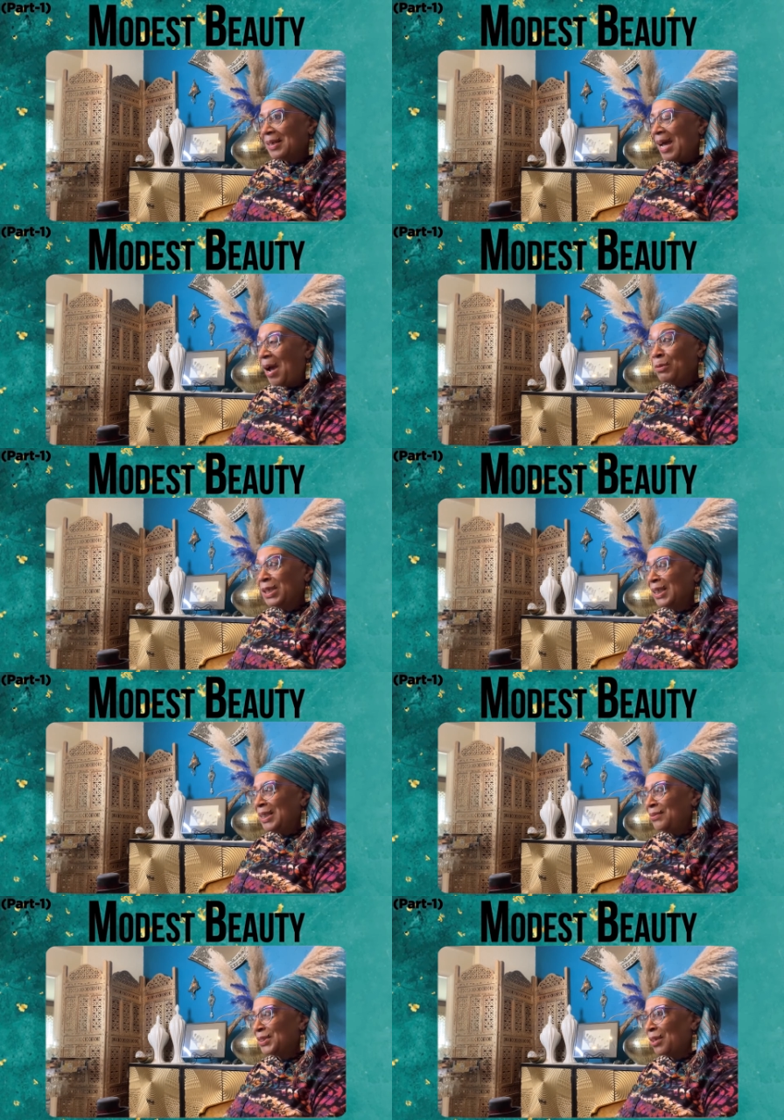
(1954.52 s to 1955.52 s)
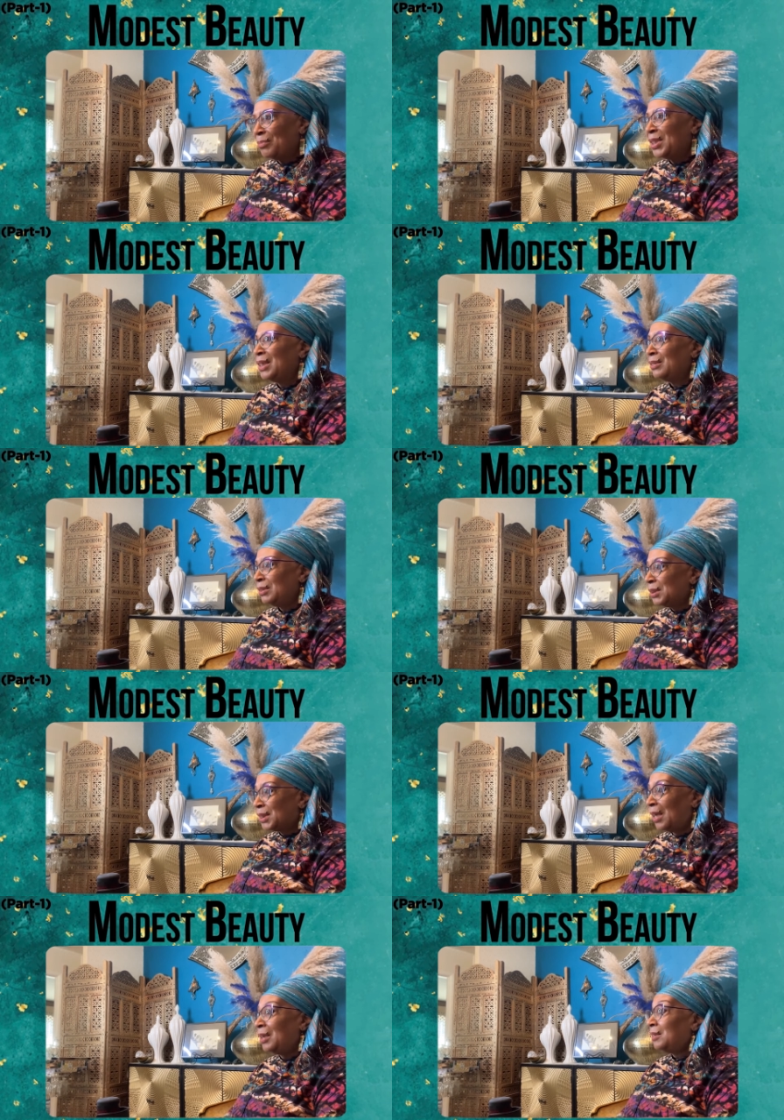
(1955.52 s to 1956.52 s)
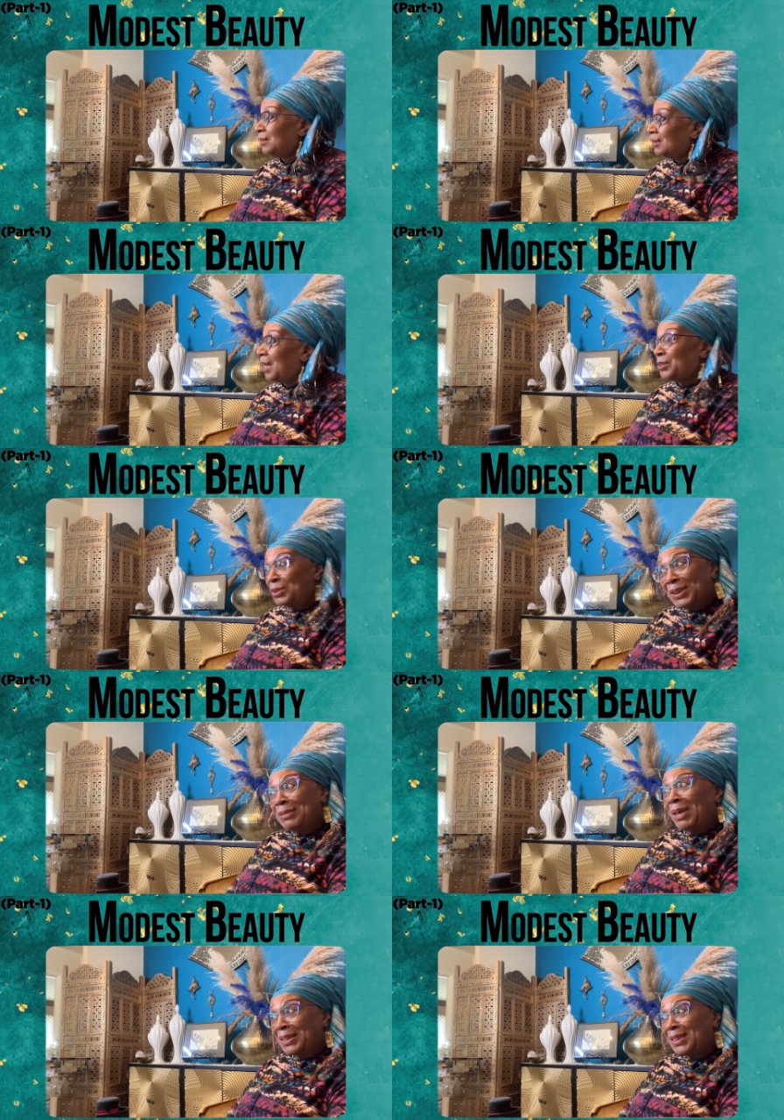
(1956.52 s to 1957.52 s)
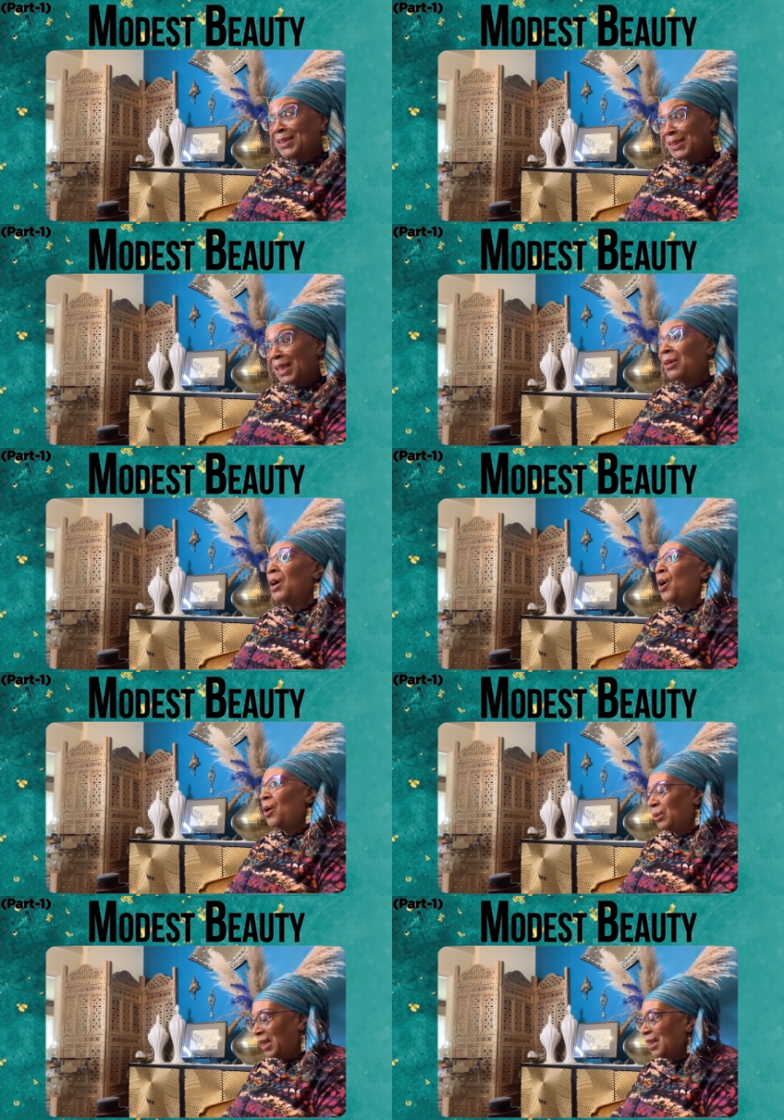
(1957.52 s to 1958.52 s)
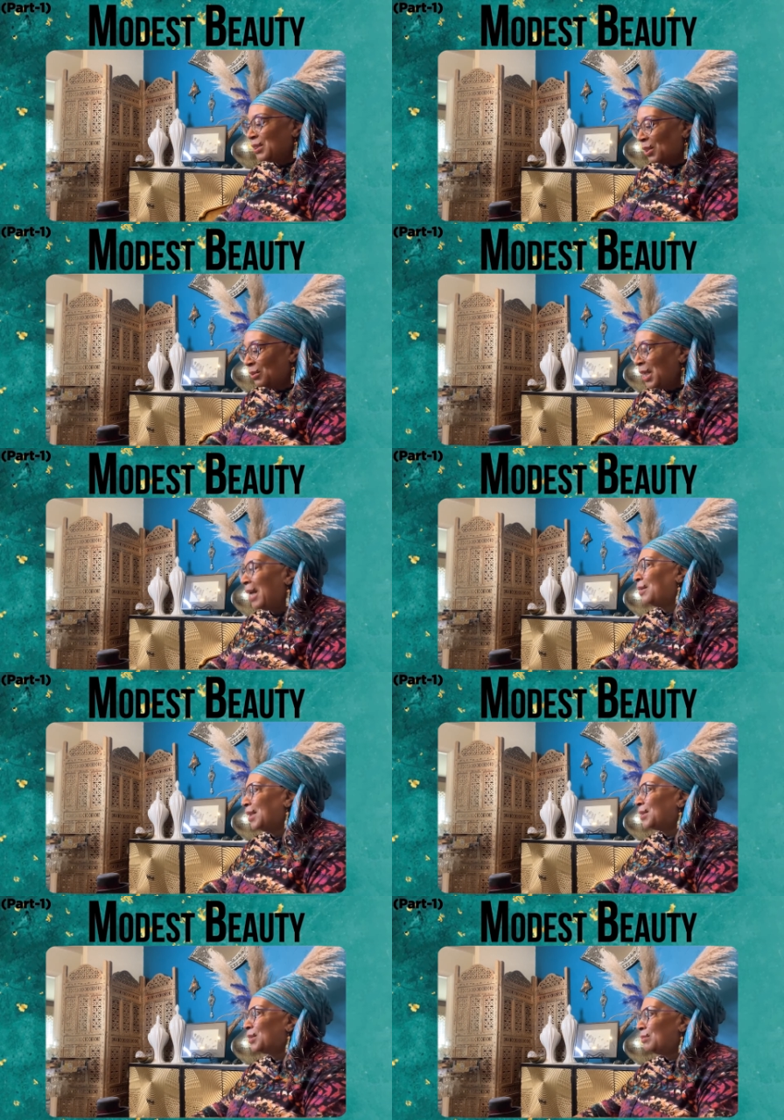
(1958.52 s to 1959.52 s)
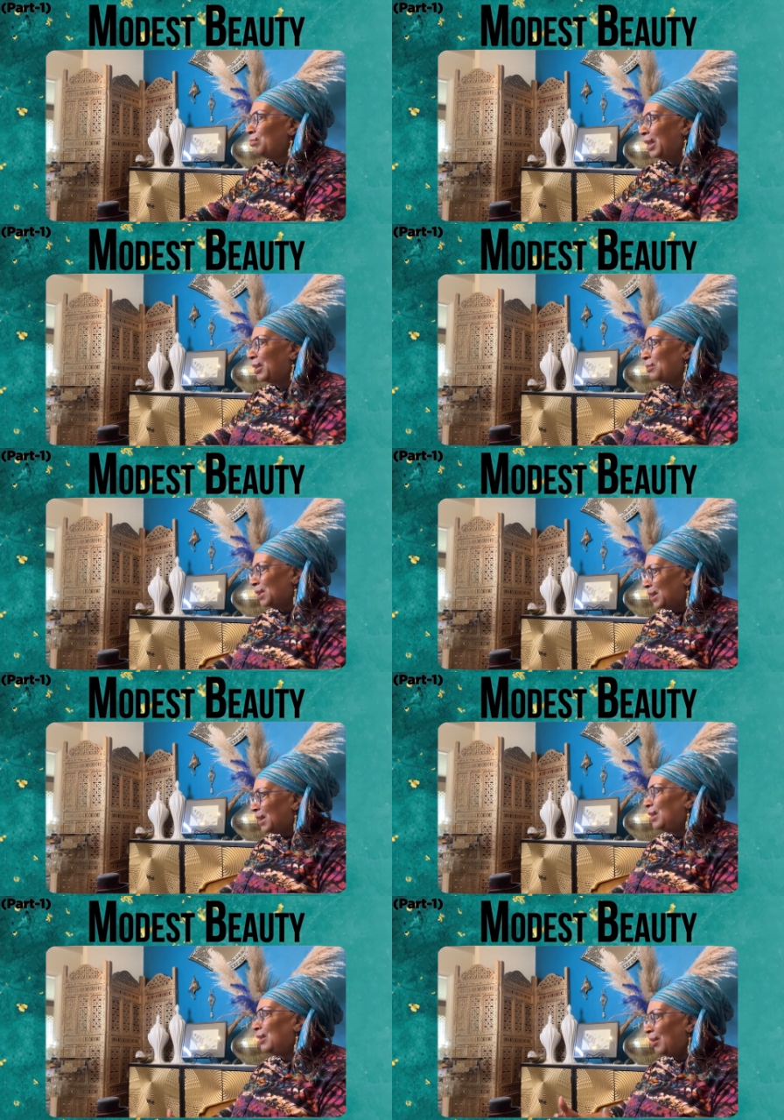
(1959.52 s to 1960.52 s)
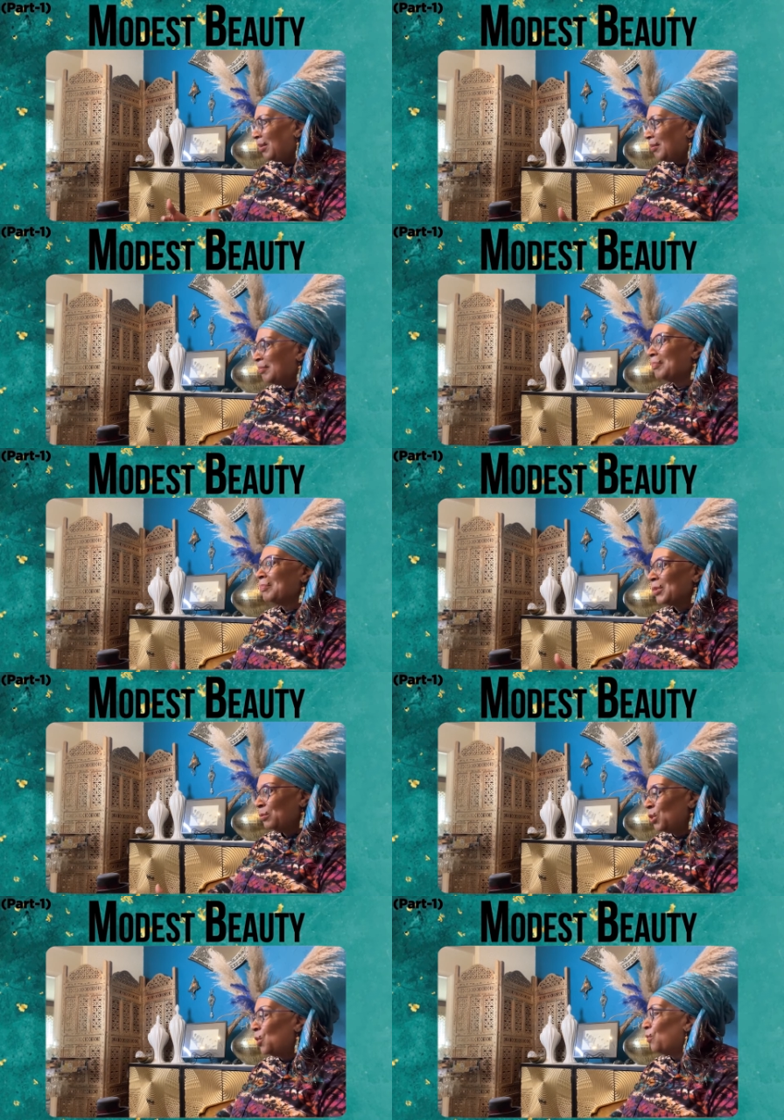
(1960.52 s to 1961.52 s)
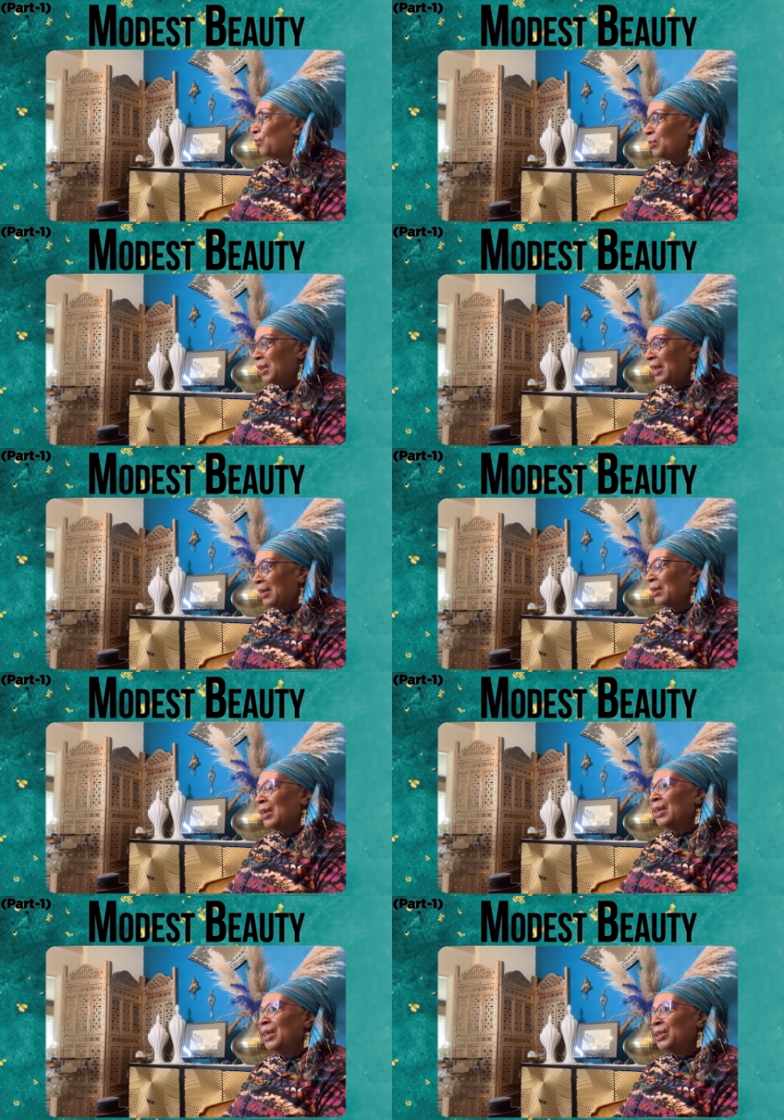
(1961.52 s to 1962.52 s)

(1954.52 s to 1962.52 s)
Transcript: I would leave something. You sell it. Now you see my thing sell. Okay, so now let's make a receipt and mm-hmm. we'll go from there. Mm.